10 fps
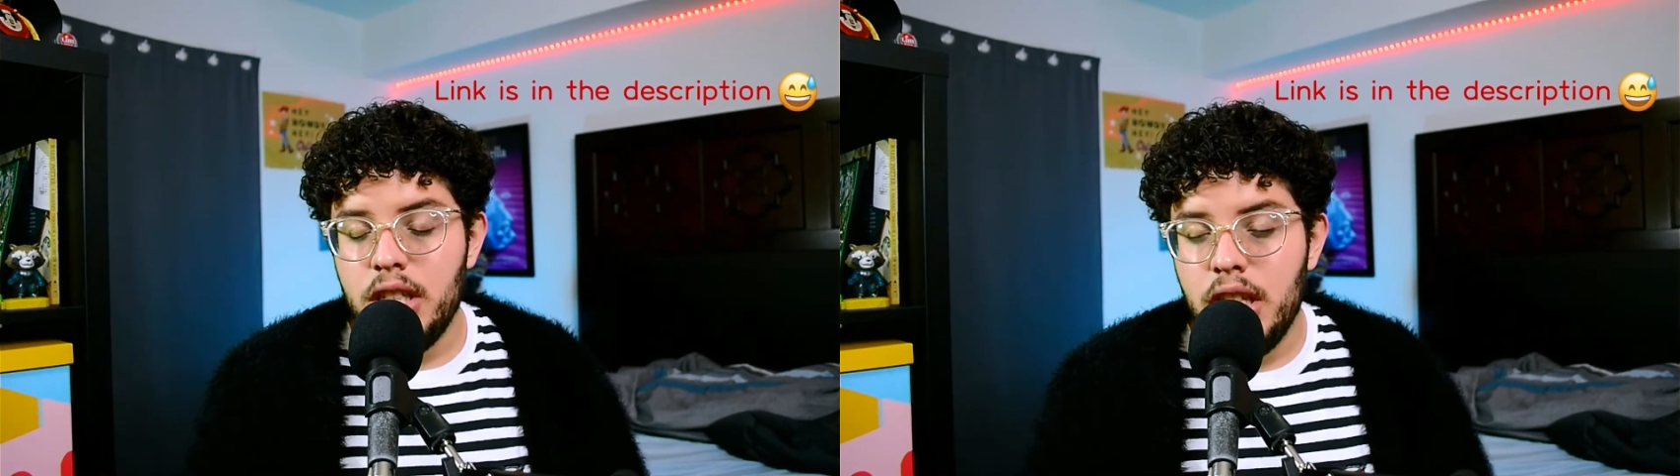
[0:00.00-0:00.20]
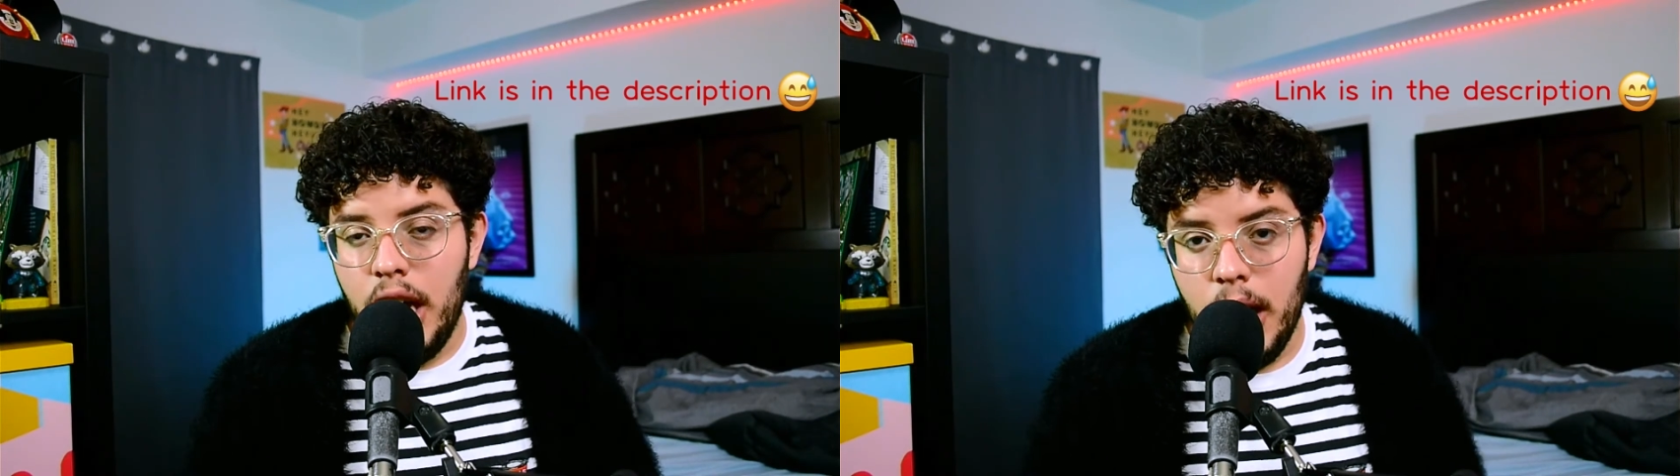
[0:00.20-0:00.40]

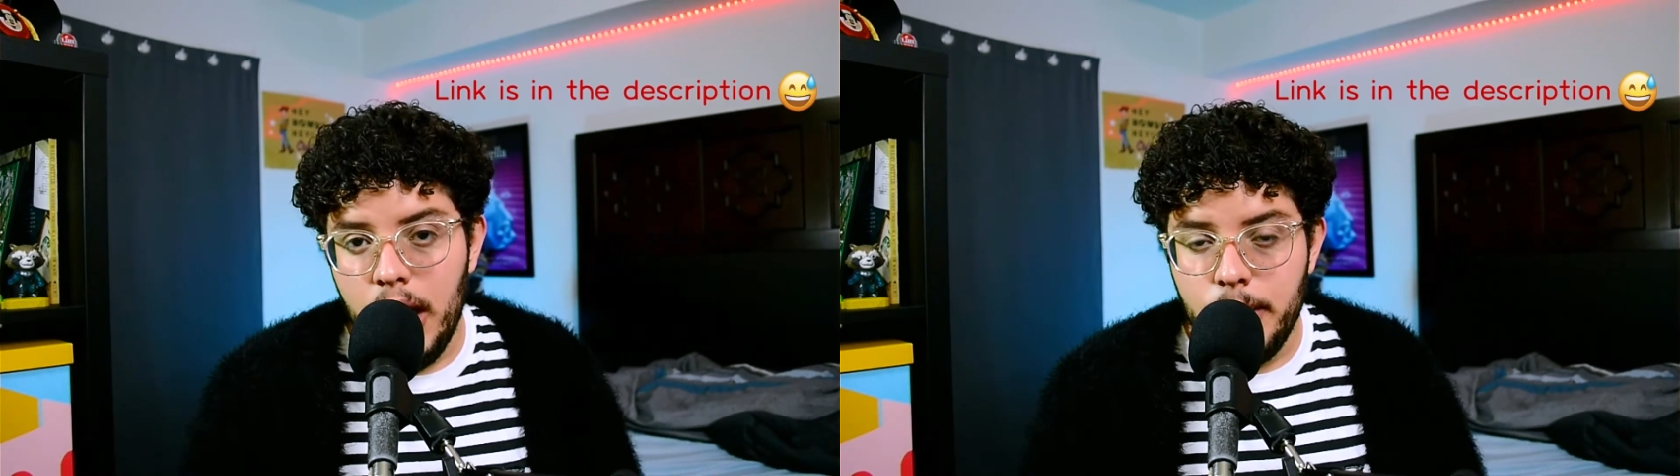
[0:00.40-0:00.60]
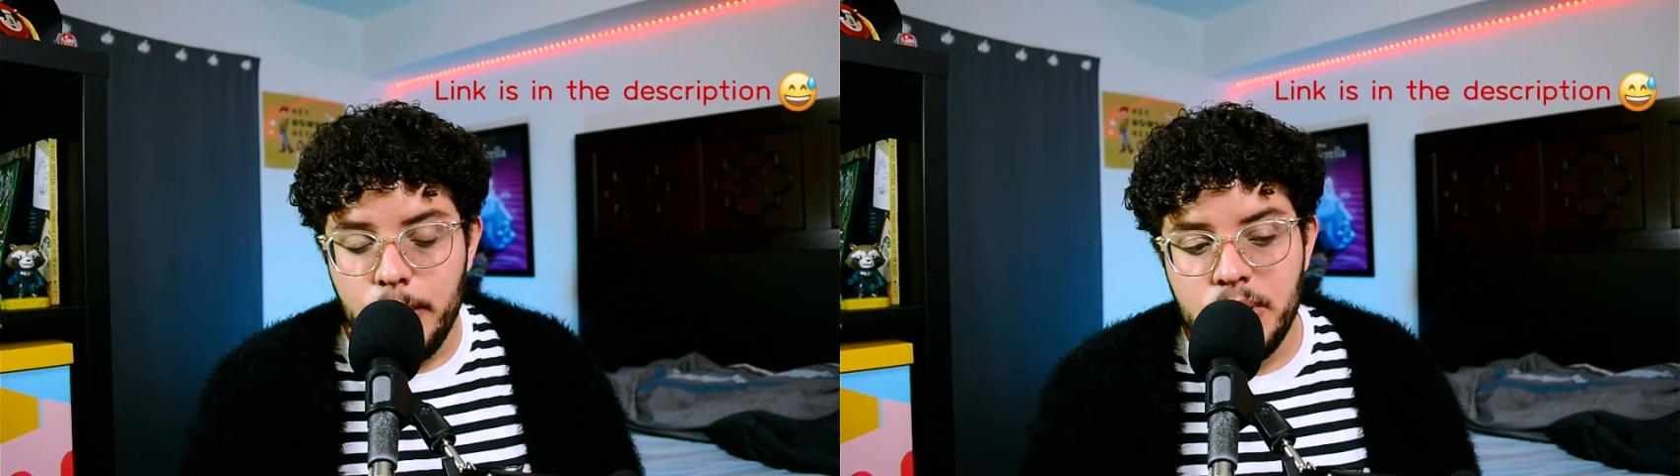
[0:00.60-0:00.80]

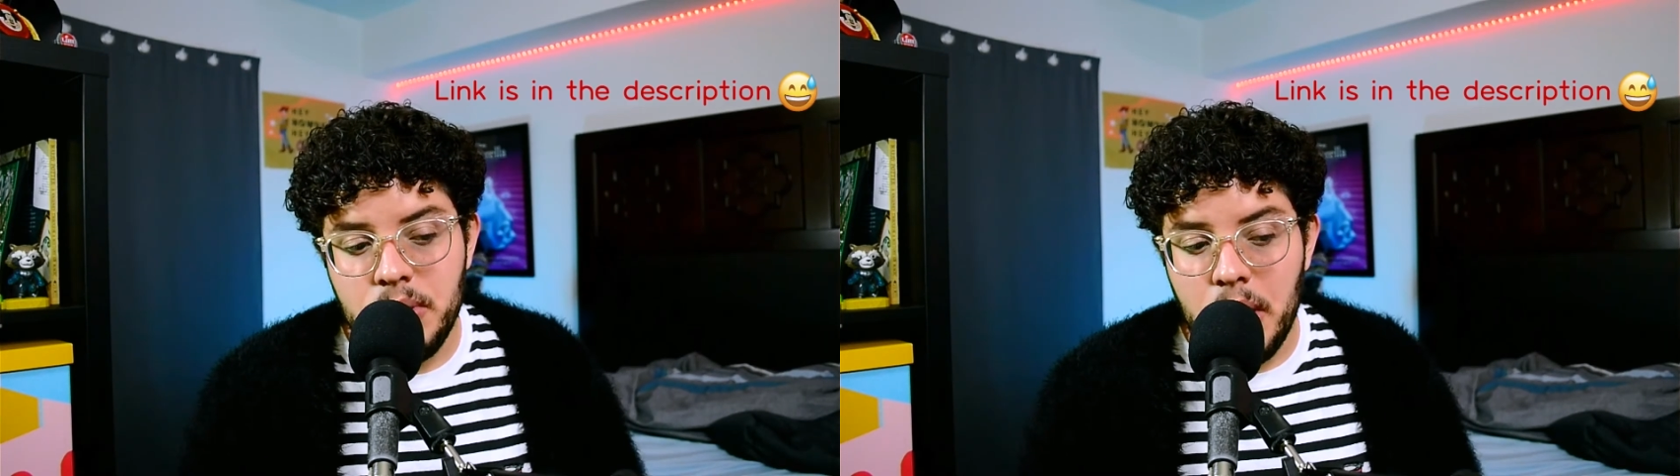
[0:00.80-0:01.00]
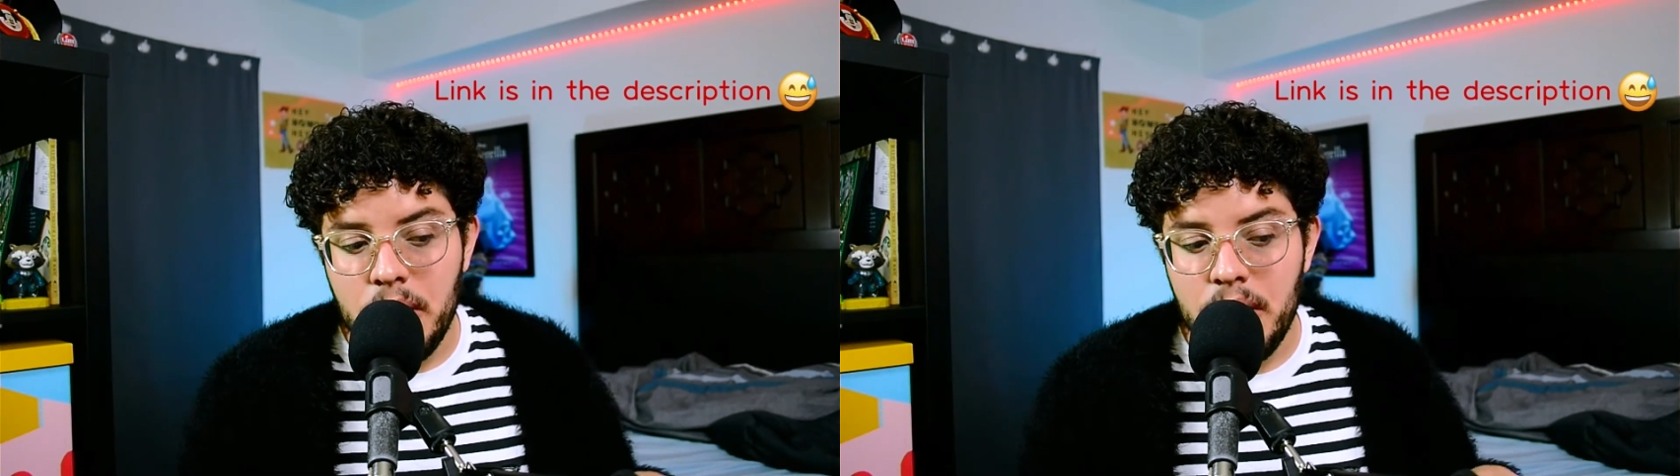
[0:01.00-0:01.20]

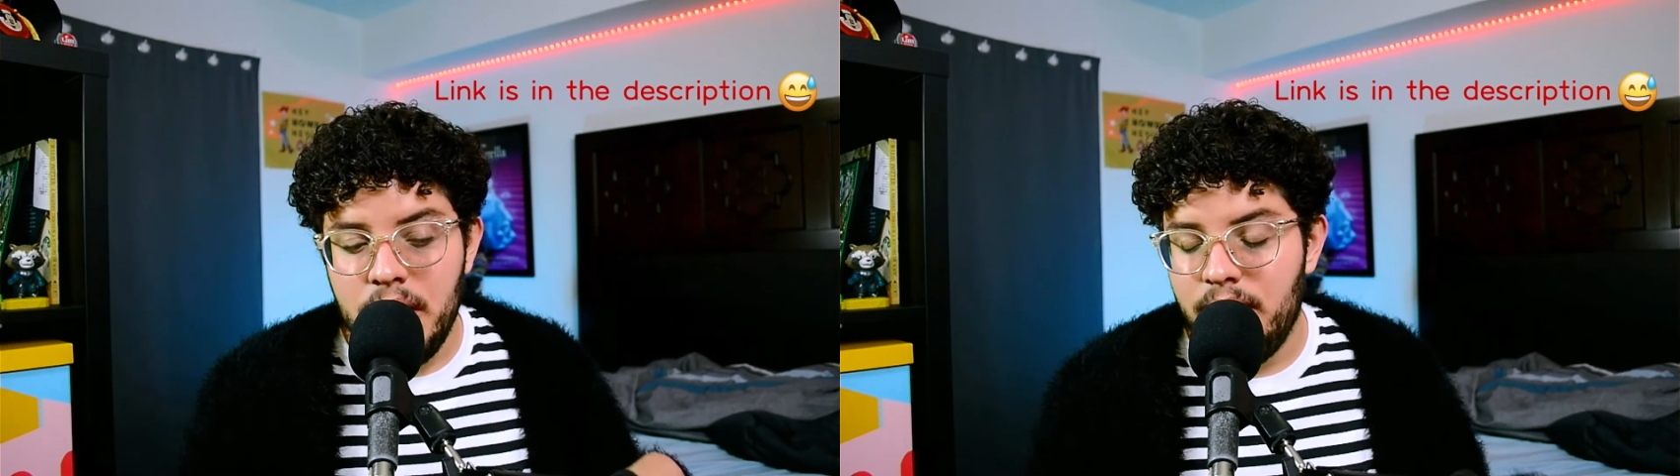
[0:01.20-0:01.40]
probably,